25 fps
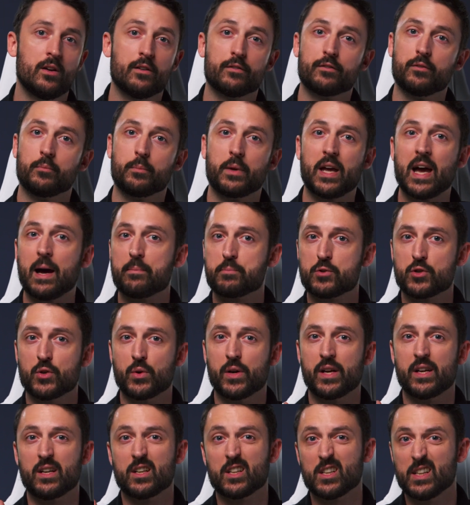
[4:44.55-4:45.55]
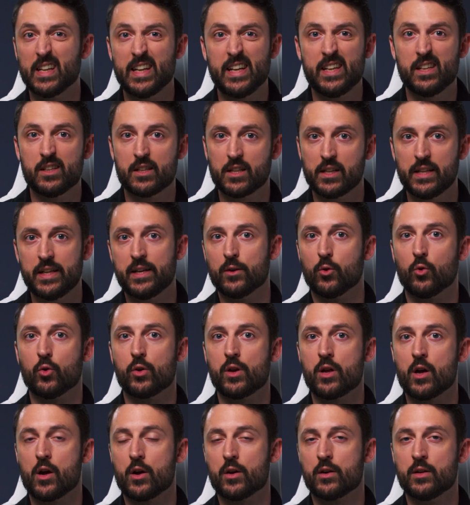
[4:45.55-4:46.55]
from capturing clean, clear
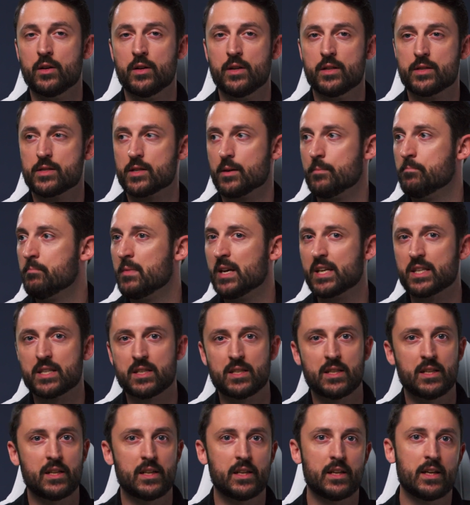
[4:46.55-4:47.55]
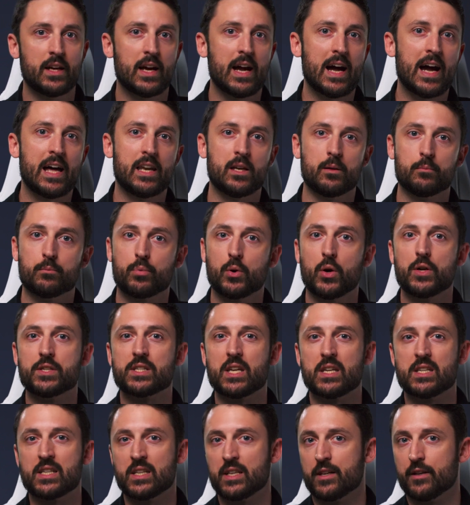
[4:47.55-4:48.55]
audio to mixing, adding
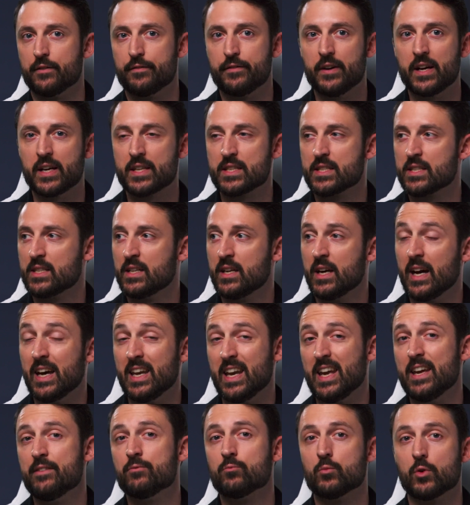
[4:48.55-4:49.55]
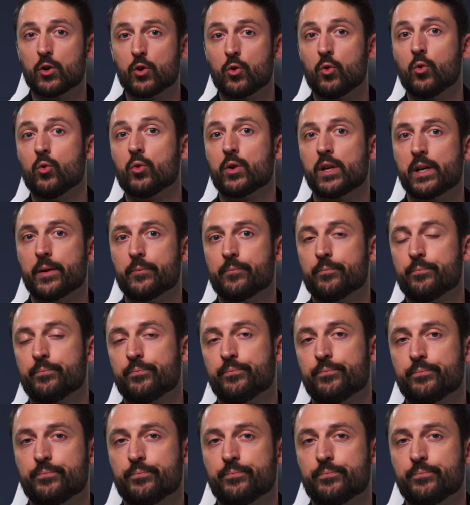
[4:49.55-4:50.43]
processing and effects, and even recording.